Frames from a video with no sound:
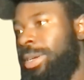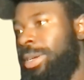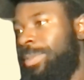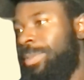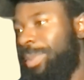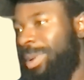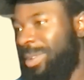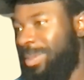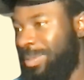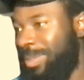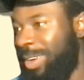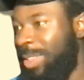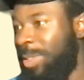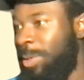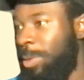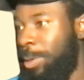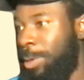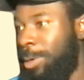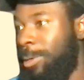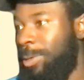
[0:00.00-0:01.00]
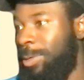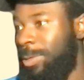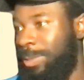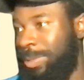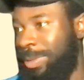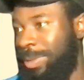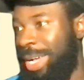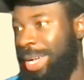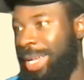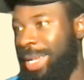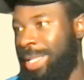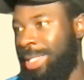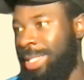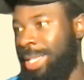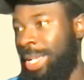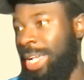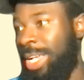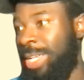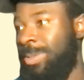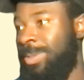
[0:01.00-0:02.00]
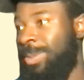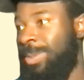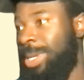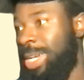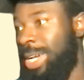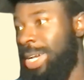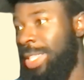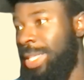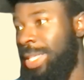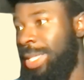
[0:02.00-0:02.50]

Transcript: my final cold fact, as we kind of